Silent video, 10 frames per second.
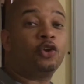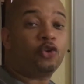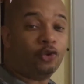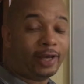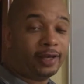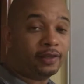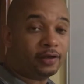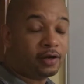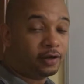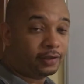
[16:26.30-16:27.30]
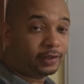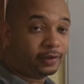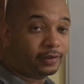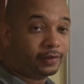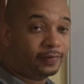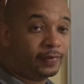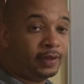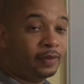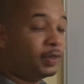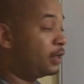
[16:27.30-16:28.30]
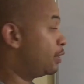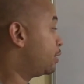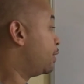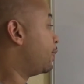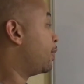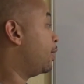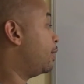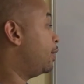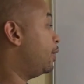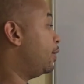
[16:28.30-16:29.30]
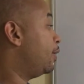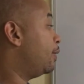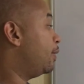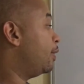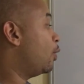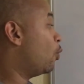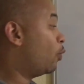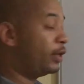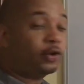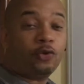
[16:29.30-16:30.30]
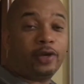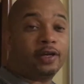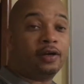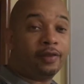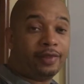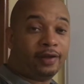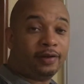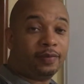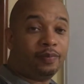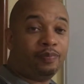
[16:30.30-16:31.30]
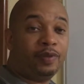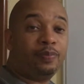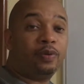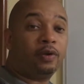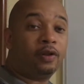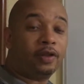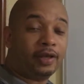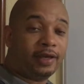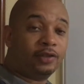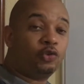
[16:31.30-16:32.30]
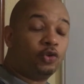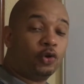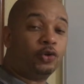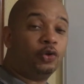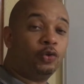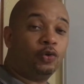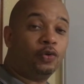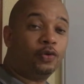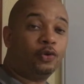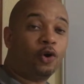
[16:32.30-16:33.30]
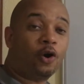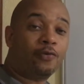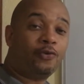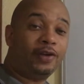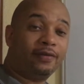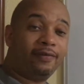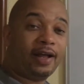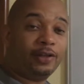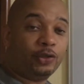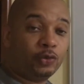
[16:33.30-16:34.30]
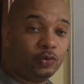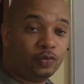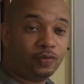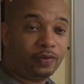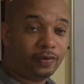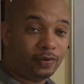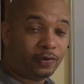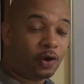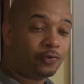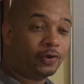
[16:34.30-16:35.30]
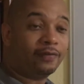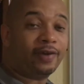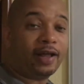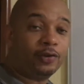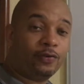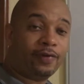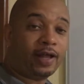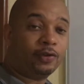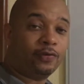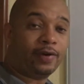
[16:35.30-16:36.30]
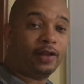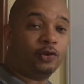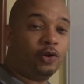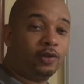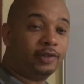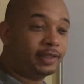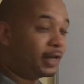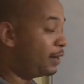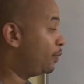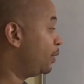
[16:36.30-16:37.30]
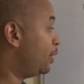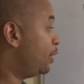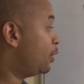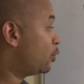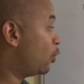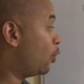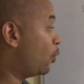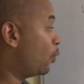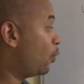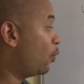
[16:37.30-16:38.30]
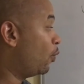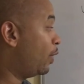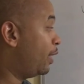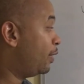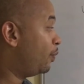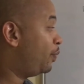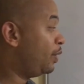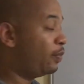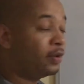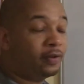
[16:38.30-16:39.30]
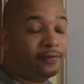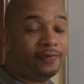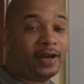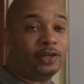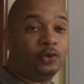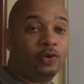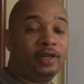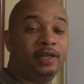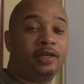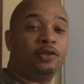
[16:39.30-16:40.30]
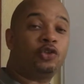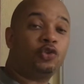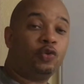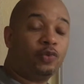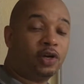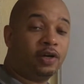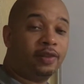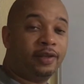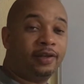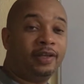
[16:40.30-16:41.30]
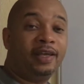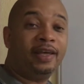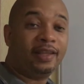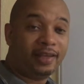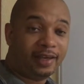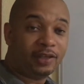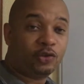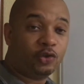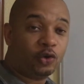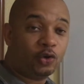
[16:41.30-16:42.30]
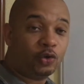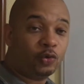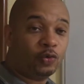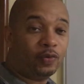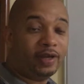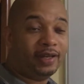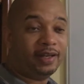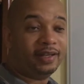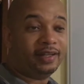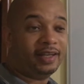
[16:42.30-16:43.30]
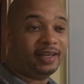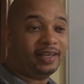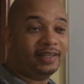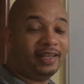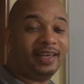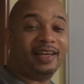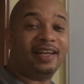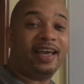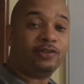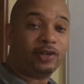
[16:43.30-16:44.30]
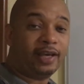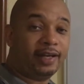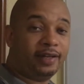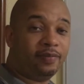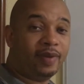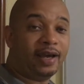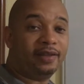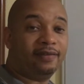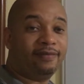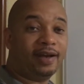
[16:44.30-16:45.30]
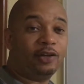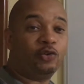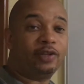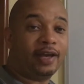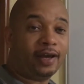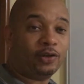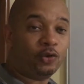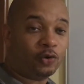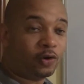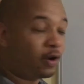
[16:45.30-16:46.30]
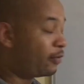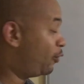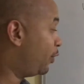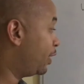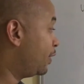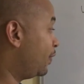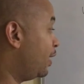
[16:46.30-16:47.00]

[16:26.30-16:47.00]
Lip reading: create content. Because when you create content, people get to know you. You're offering value. You're offering value all the time. So when people find you and they consume your content, they get to know you, and then they get educated by the value that you're offering,